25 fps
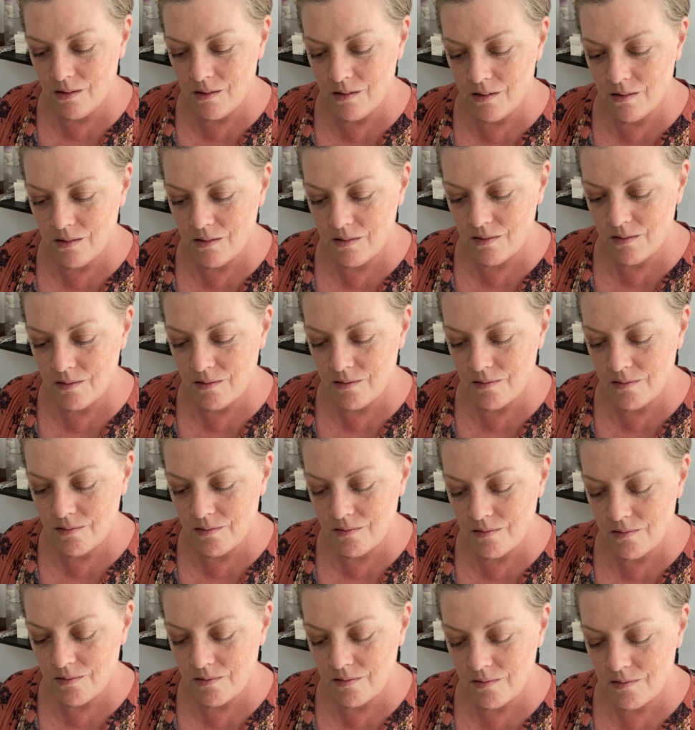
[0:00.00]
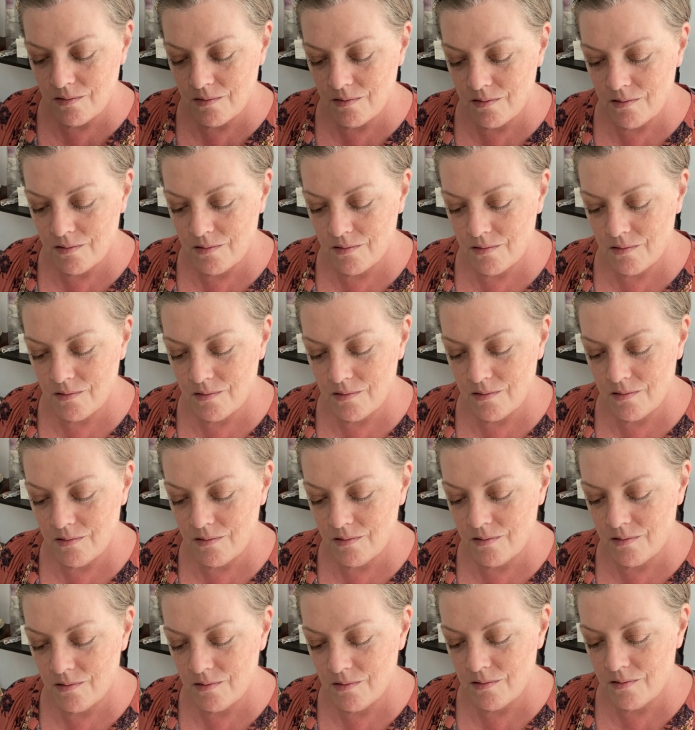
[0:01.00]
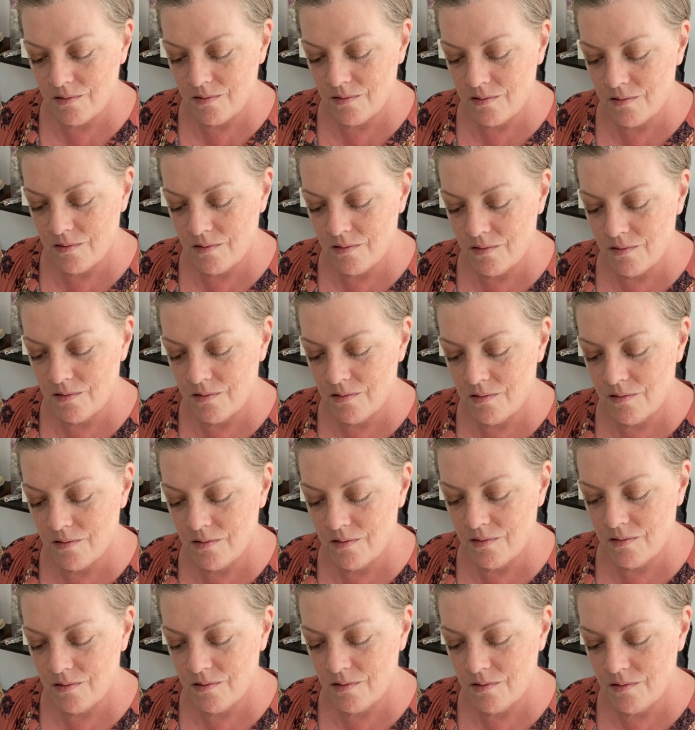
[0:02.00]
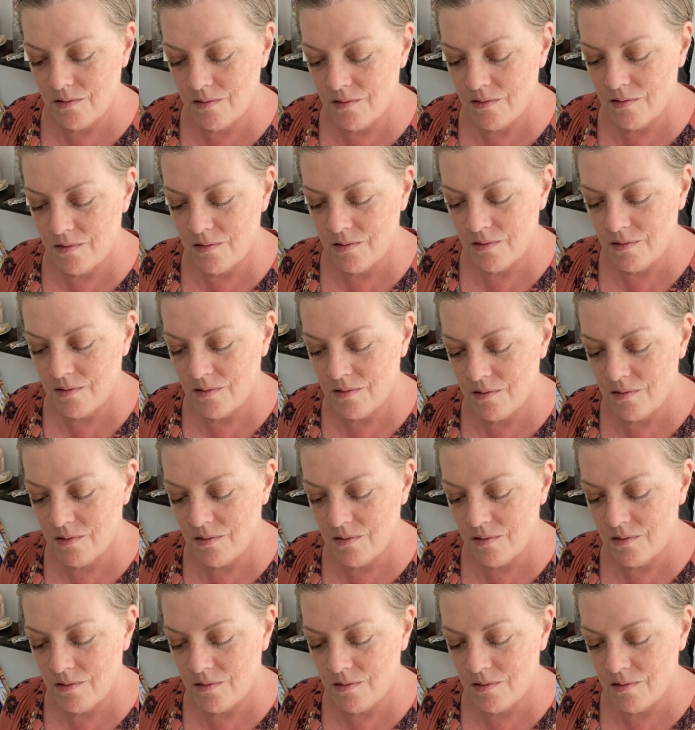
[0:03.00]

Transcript: No one is speaking in this clip.